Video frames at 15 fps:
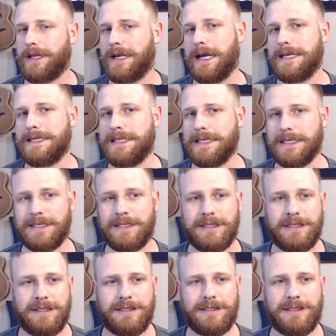than I did,
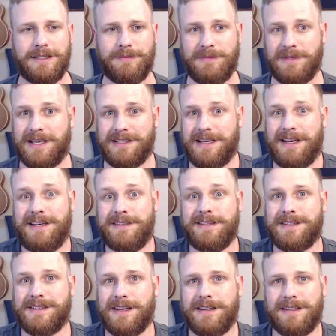because I didn't
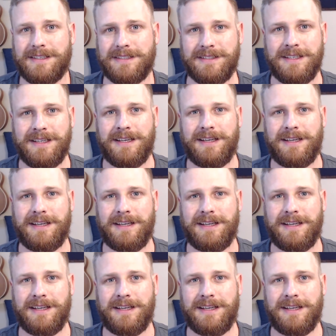dislike it.